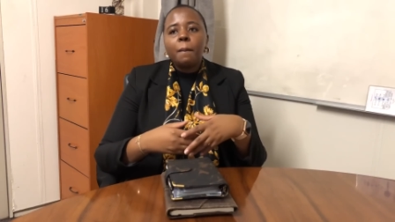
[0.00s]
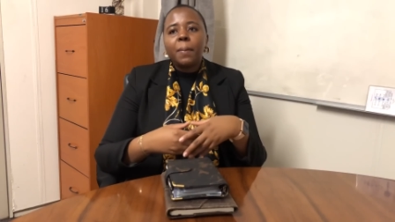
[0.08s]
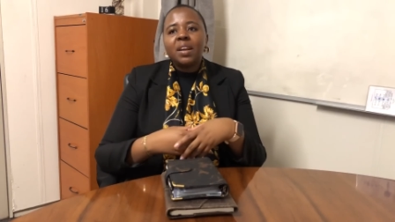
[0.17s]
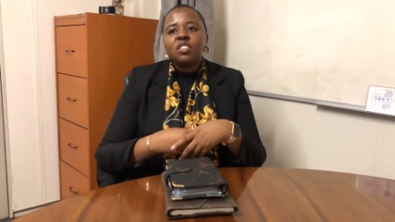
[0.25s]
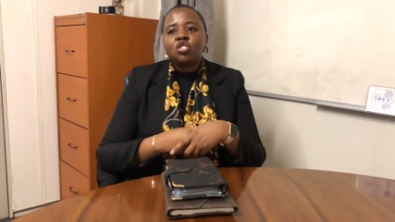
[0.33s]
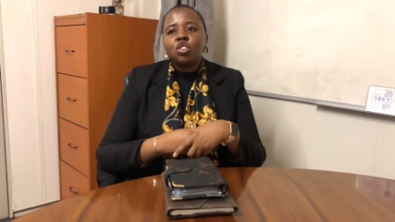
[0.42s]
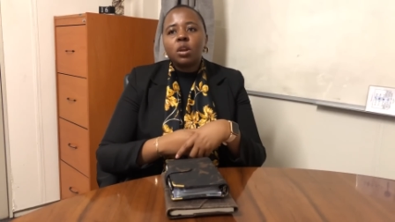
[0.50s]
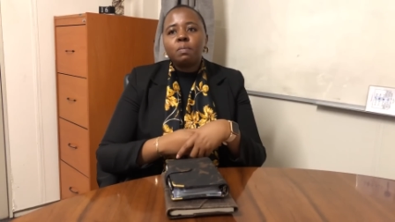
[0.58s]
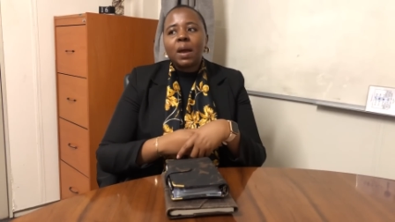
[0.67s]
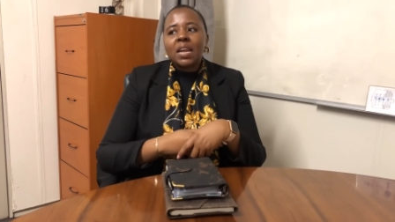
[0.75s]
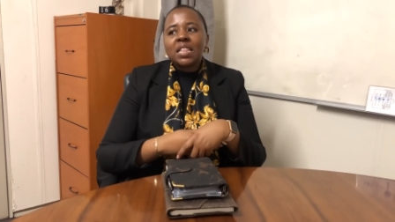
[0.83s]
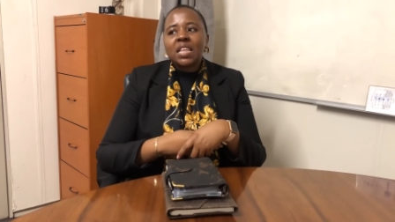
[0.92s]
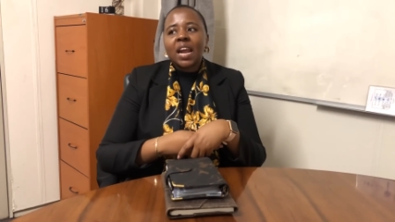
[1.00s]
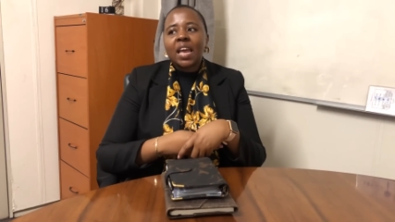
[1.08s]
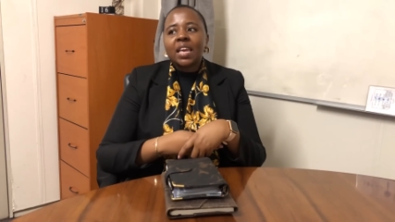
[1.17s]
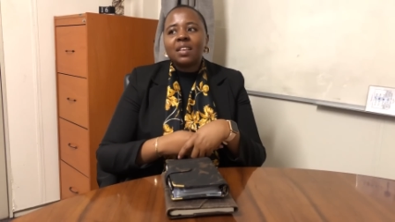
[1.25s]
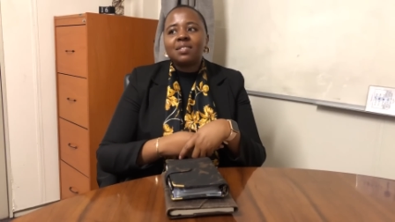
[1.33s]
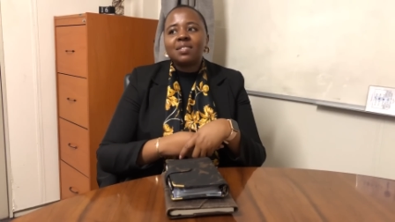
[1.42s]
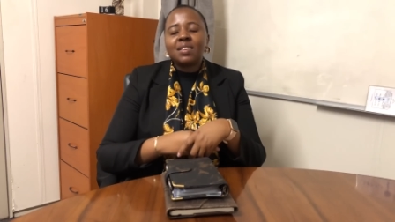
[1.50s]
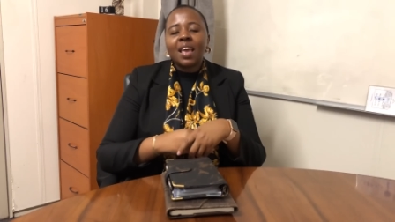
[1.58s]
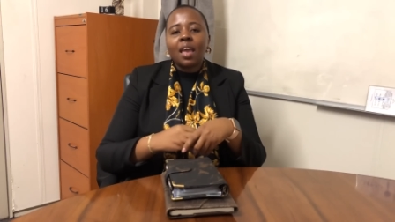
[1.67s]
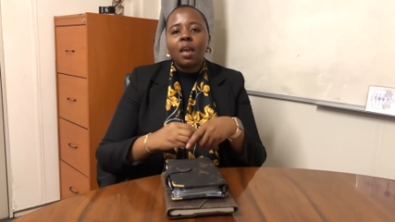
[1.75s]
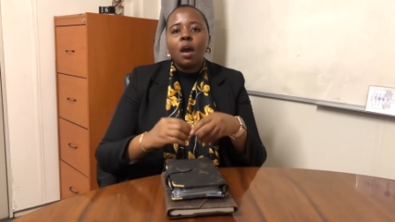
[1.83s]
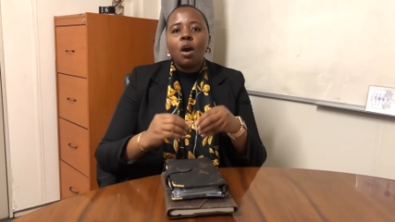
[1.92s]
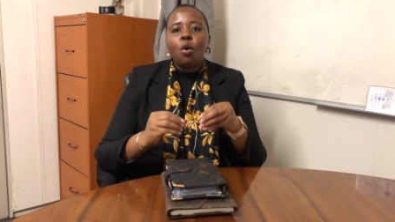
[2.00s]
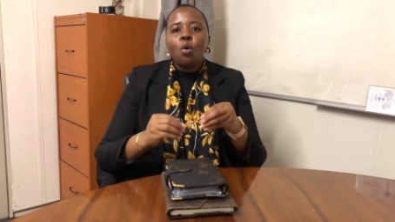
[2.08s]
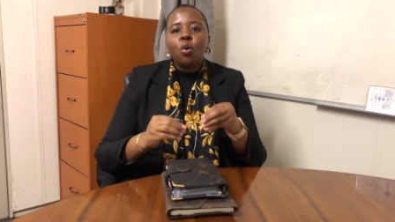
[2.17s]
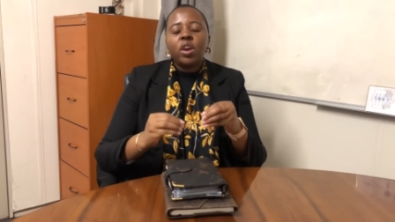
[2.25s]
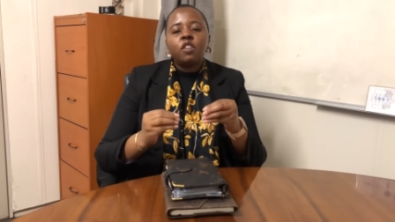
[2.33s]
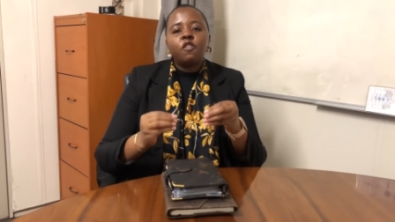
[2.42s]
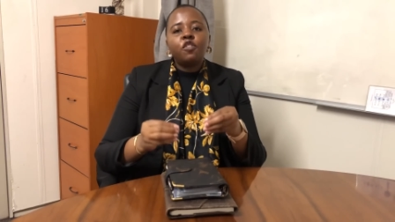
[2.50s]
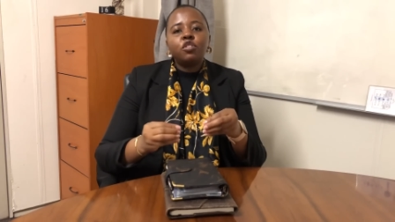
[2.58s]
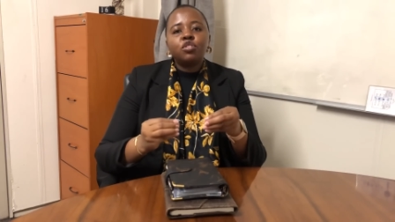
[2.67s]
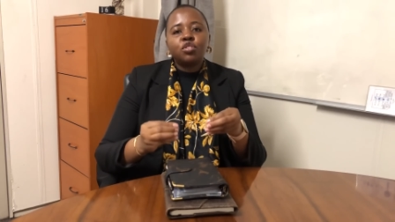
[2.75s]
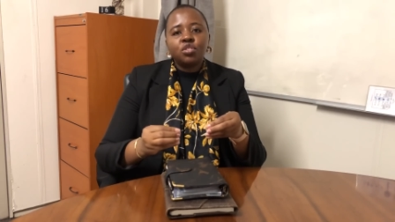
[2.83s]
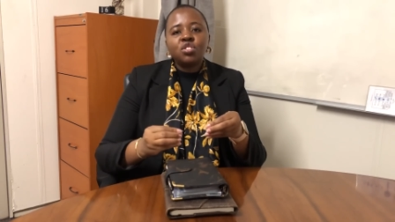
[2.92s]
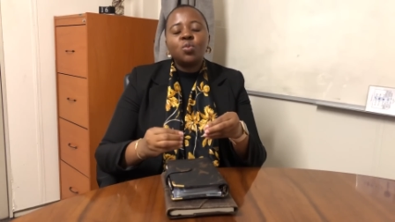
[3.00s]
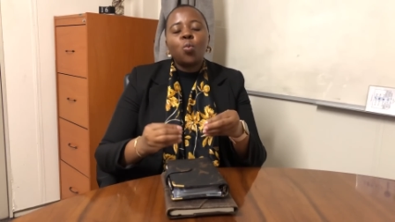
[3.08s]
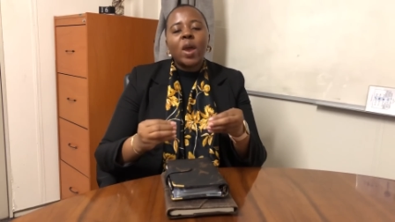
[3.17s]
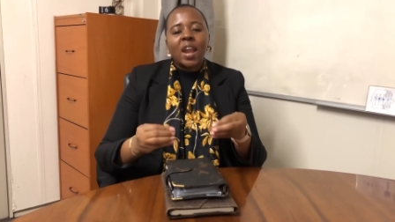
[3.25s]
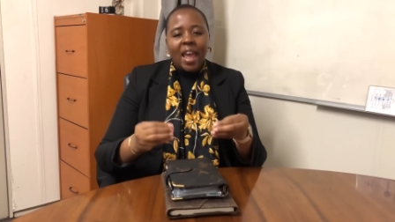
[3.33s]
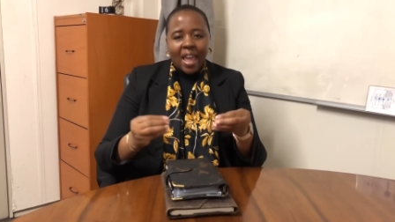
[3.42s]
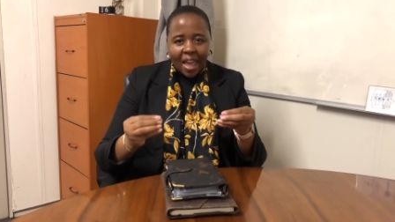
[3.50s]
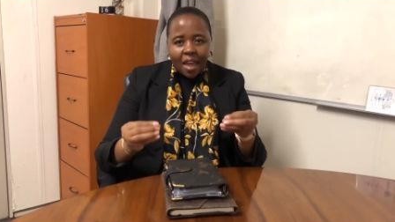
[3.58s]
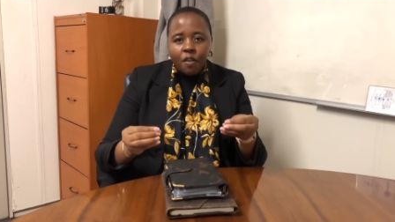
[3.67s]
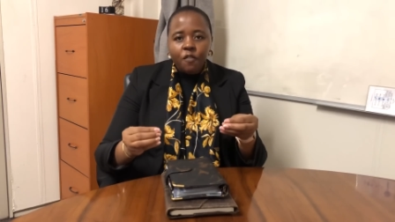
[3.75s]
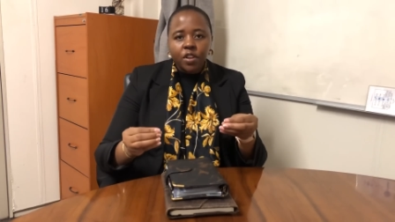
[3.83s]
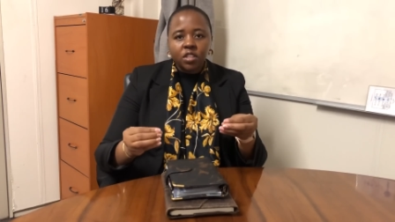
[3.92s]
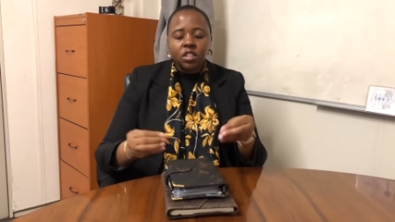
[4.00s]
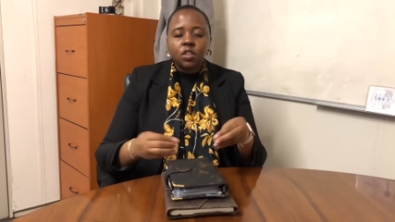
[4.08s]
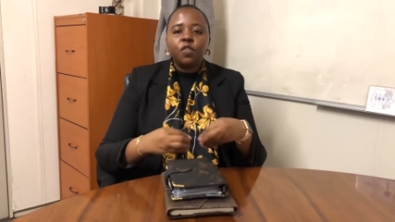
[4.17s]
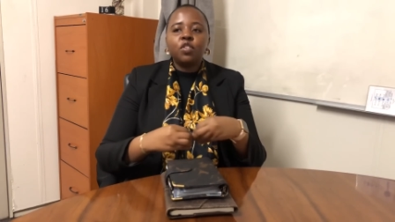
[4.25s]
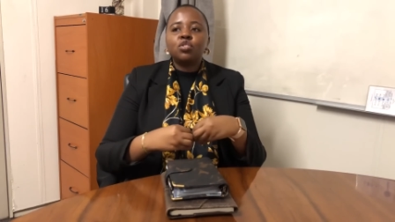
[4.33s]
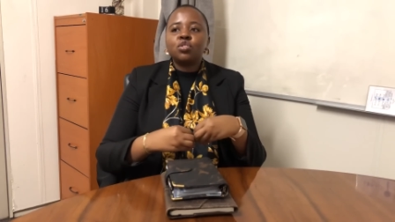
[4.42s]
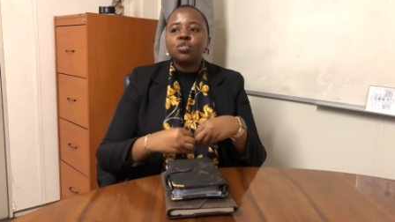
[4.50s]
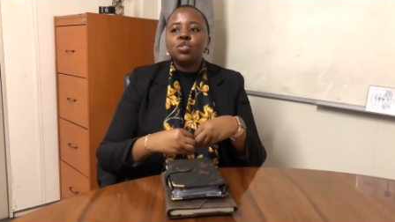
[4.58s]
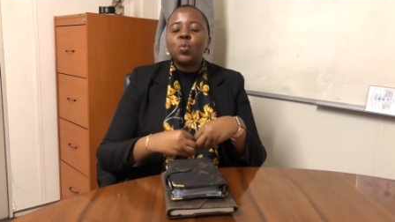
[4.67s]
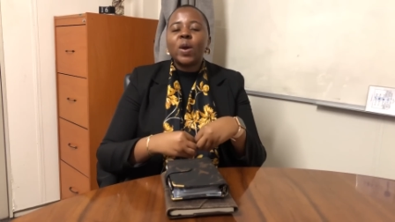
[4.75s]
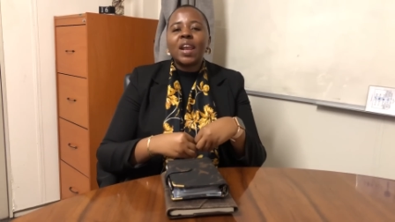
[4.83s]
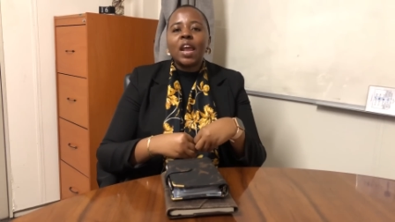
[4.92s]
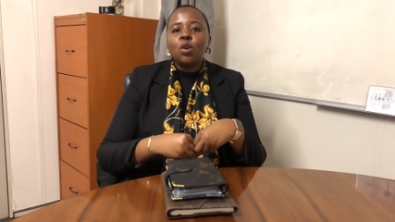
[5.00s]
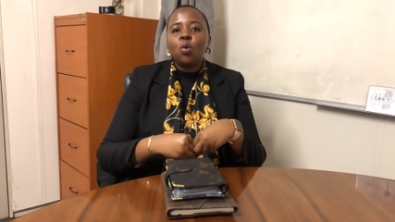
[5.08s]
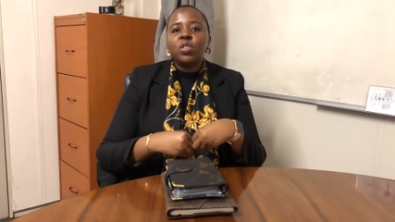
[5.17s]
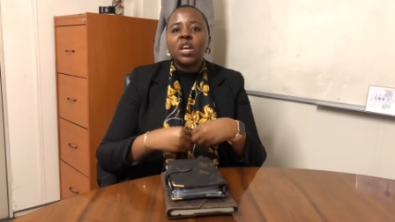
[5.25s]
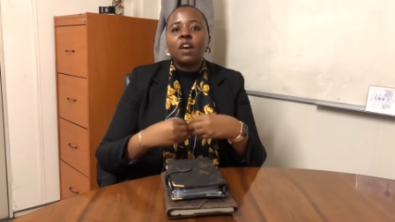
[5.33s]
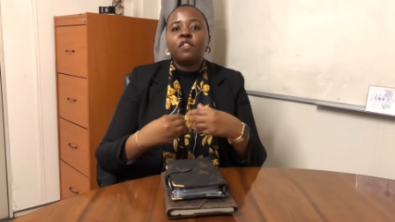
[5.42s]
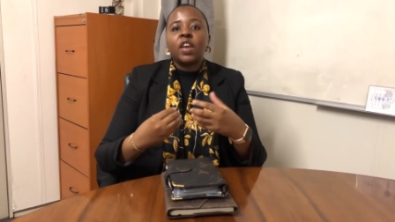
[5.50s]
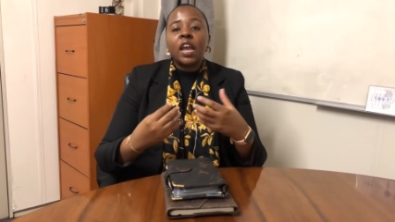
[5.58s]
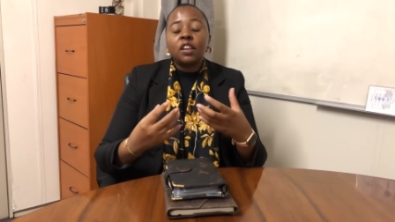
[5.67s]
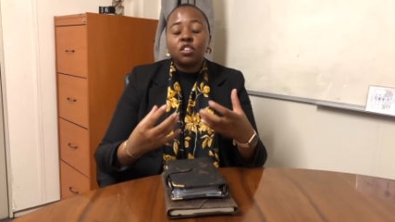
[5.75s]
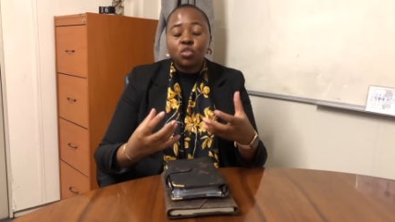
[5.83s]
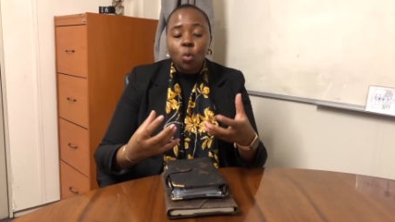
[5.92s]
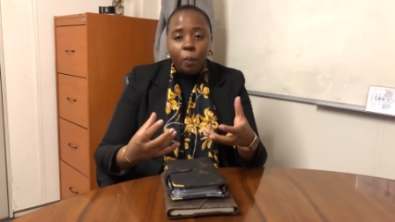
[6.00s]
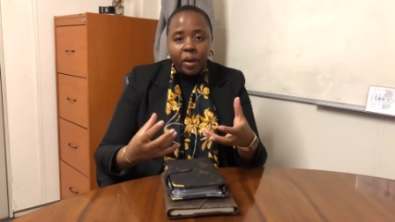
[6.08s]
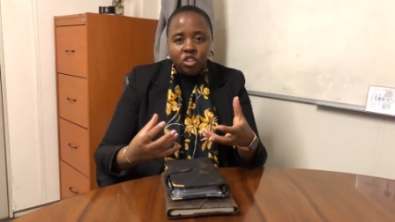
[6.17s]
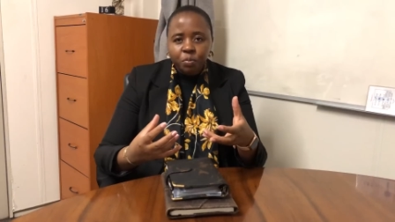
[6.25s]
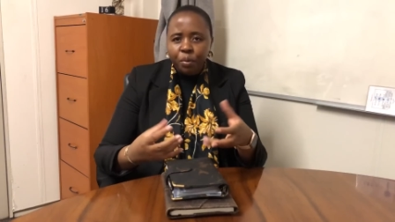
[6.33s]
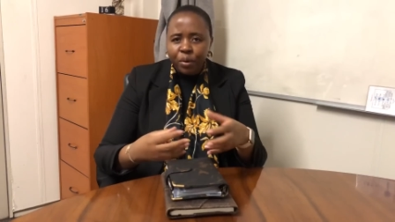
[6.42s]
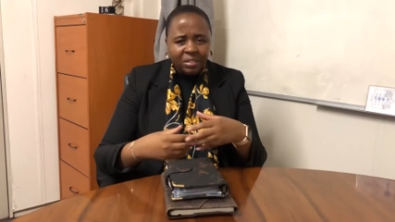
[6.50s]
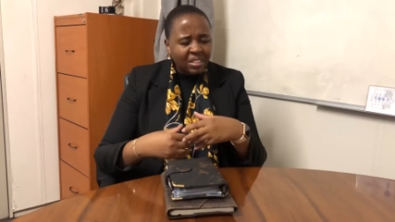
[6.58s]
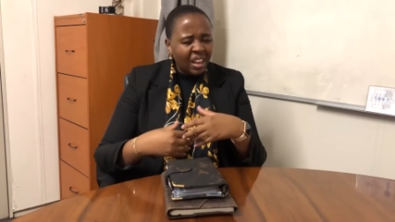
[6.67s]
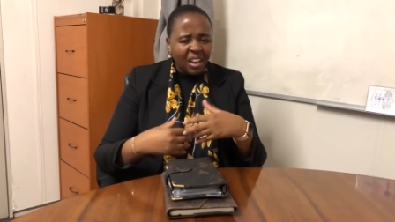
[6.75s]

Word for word: But it's not money that I can say, oh, it feels good when I have it. It feels good when I know that I've gained so much points.